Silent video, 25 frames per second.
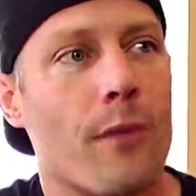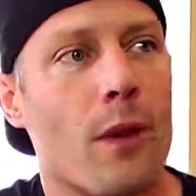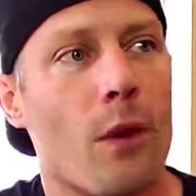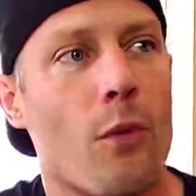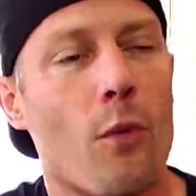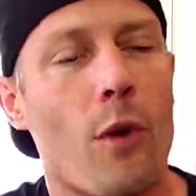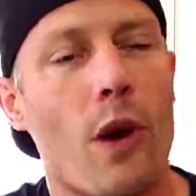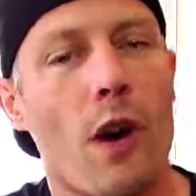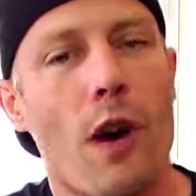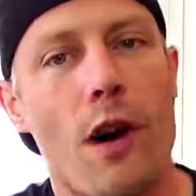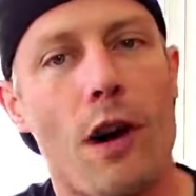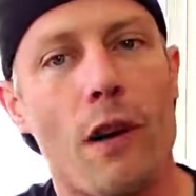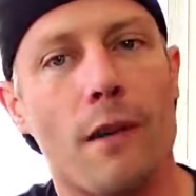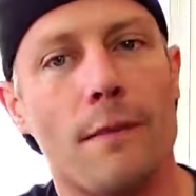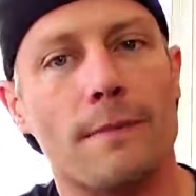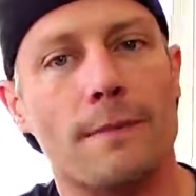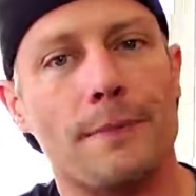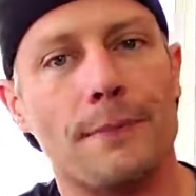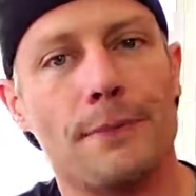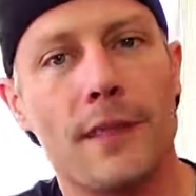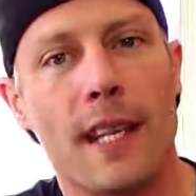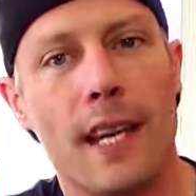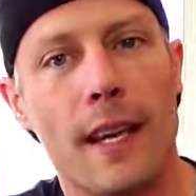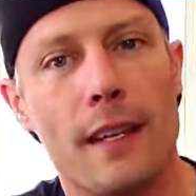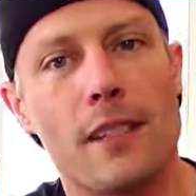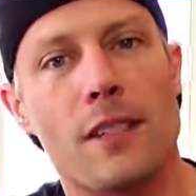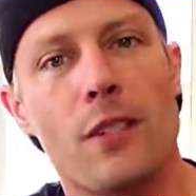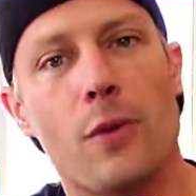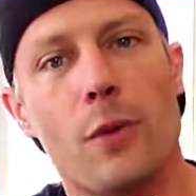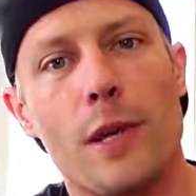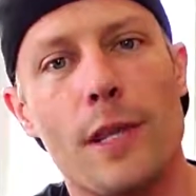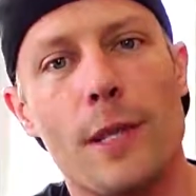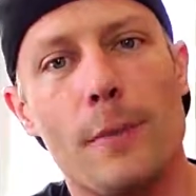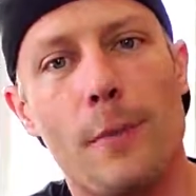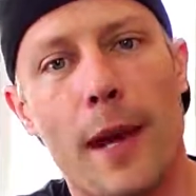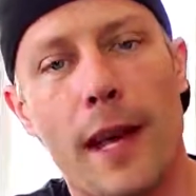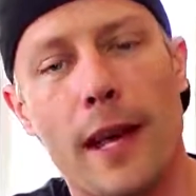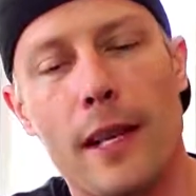will get a
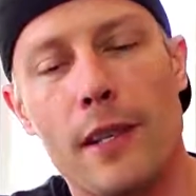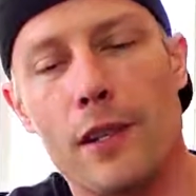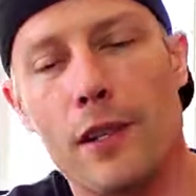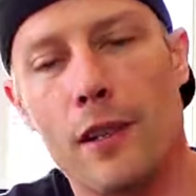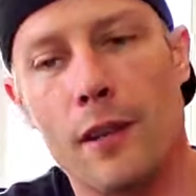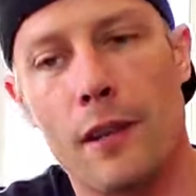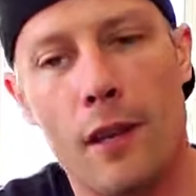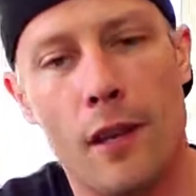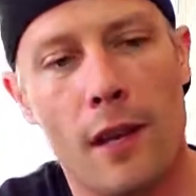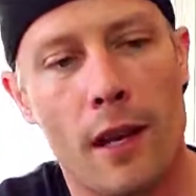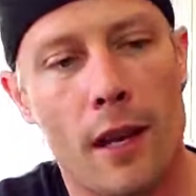squeeze page.